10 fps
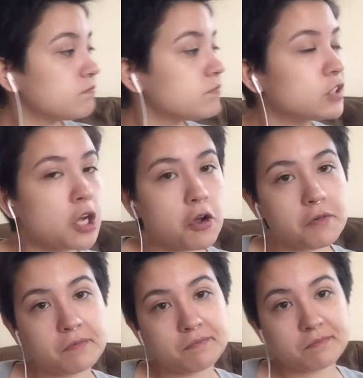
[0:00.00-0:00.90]
So
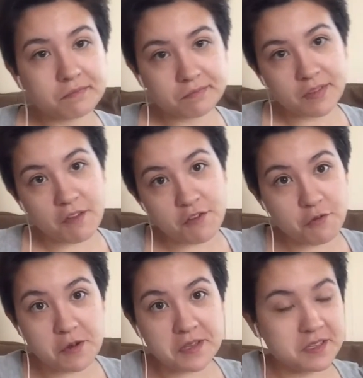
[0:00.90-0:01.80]
if you
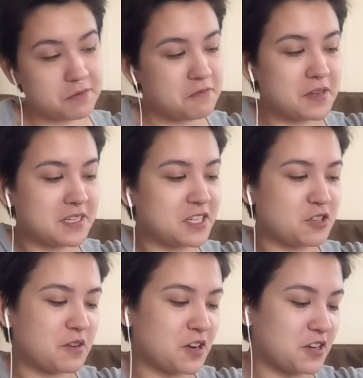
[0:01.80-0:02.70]
want some of my stitch
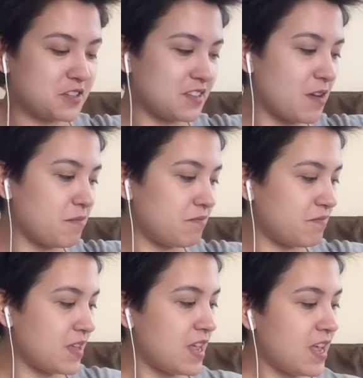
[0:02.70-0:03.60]
markers,
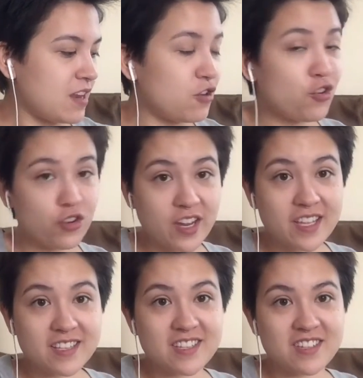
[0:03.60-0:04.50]

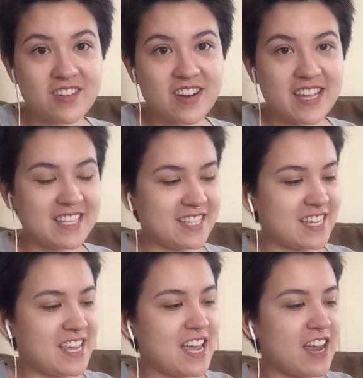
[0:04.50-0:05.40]
NoodlKnits on
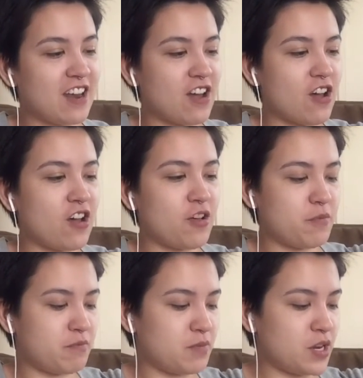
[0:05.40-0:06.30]
Etsy, and I'll
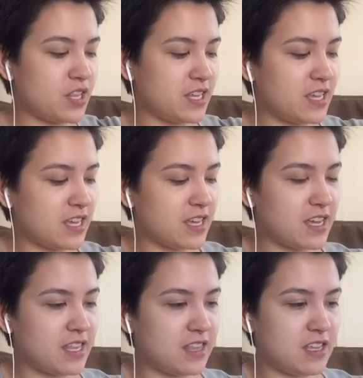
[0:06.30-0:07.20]
put a link
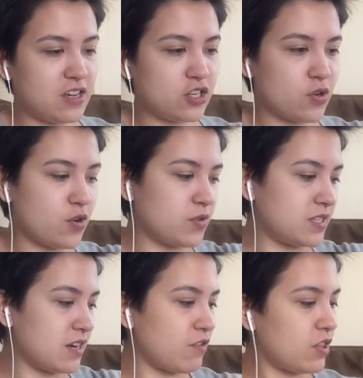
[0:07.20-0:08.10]
in the show notes
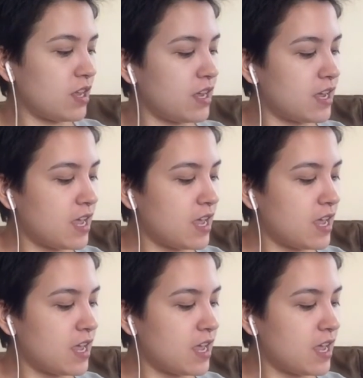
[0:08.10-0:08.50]
and everything.